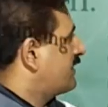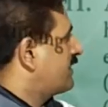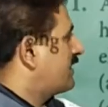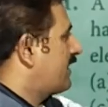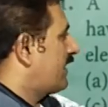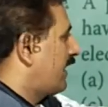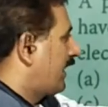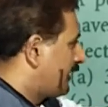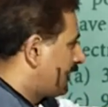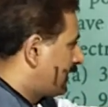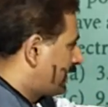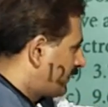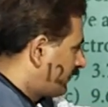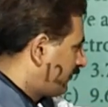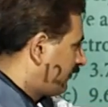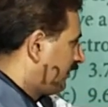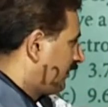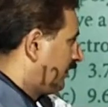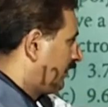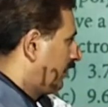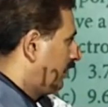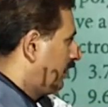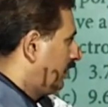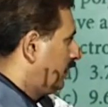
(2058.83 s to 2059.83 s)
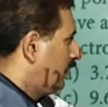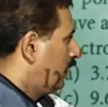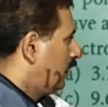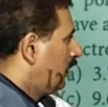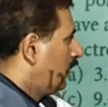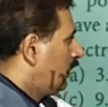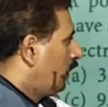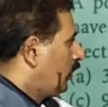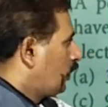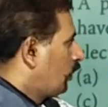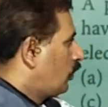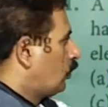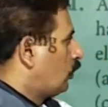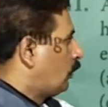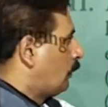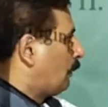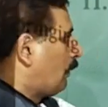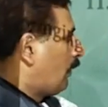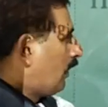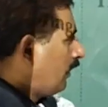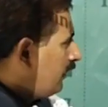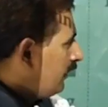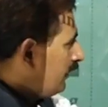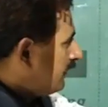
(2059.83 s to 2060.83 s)
transferred to
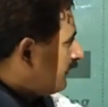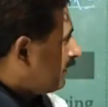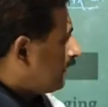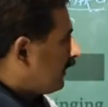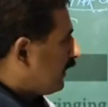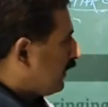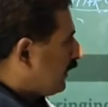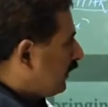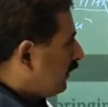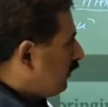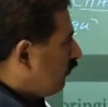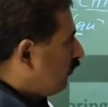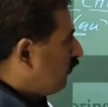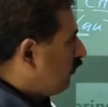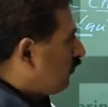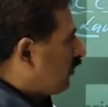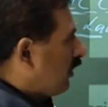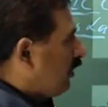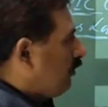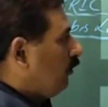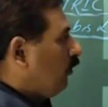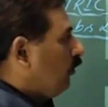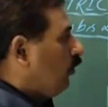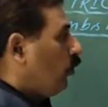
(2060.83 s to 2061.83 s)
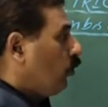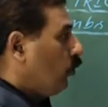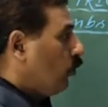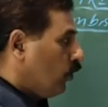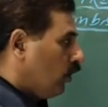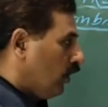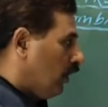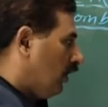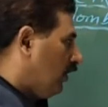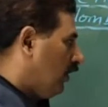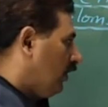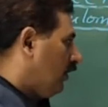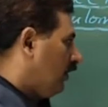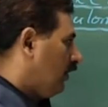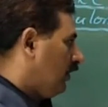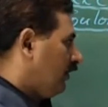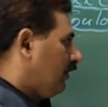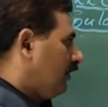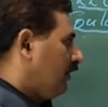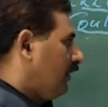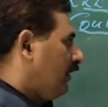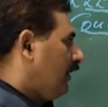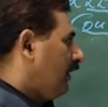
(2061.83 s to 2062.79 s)
polythene from wool.